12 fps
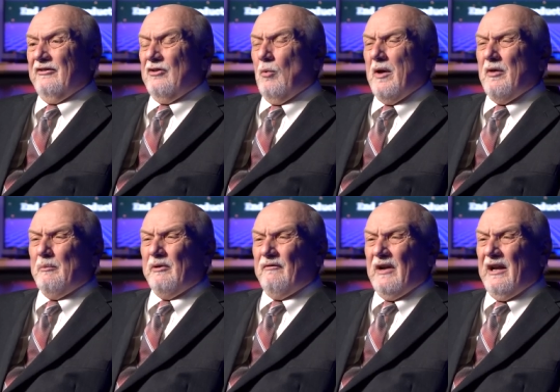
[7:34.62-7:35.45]
is the one
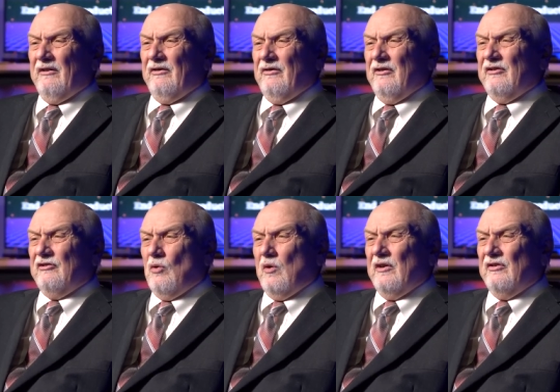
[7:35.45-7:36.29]
that provides the
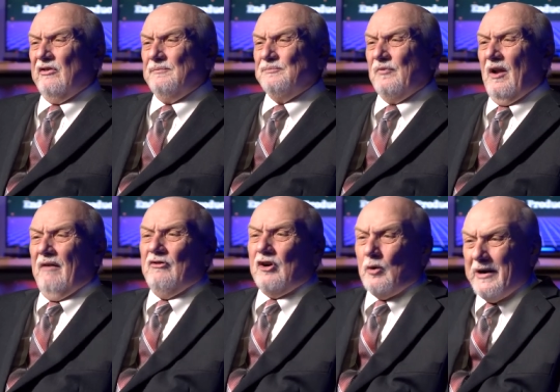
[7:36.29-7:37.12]
source
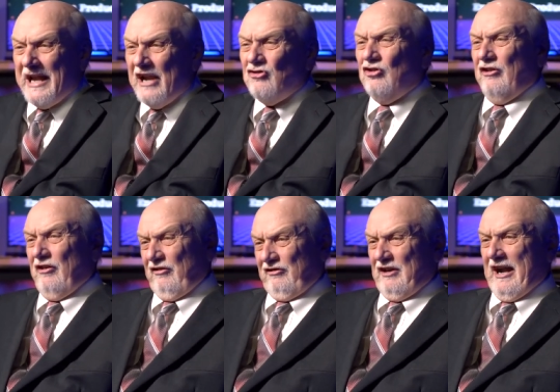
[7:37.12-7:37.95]
of the
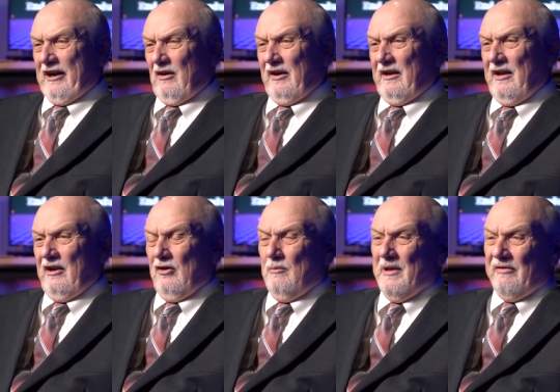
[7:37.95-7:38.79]
creation cycle in
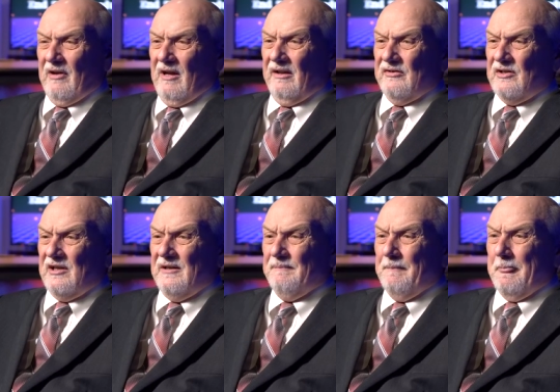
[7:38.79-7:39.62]
Hindu
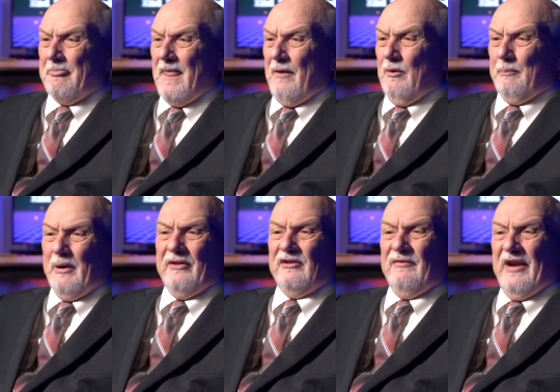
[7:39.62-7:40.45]
mythology, the
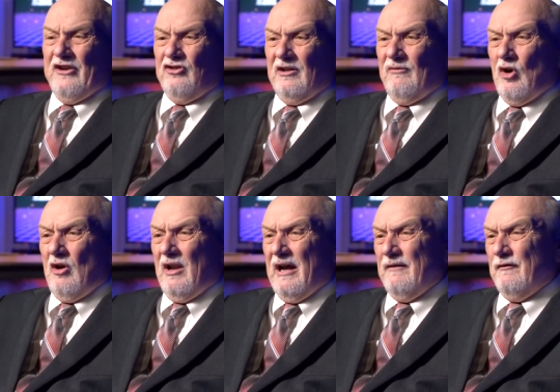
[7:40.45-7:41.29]
preservation of
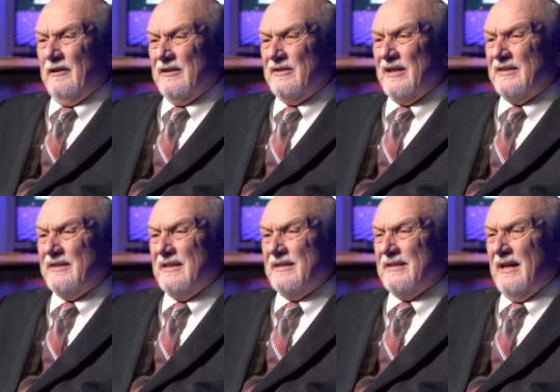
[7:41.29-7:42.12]
all life in
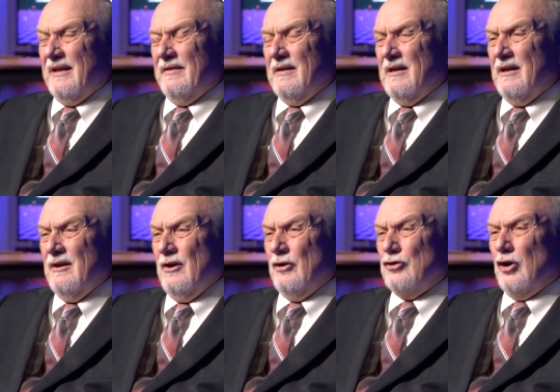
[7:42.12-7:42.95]
existence and
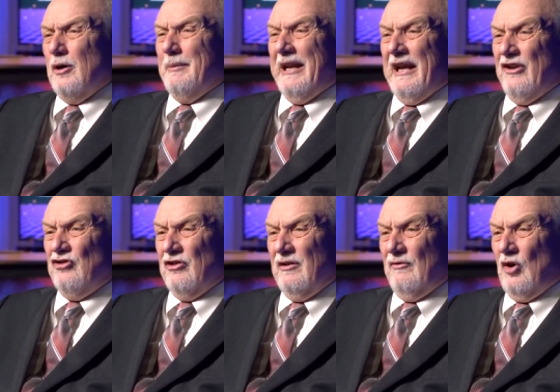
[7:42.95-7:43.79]
the
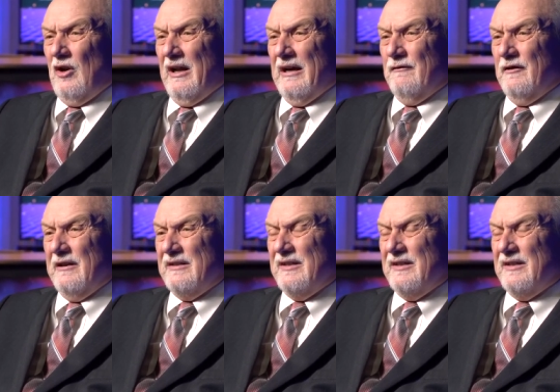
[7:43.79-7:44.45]
termination of all life in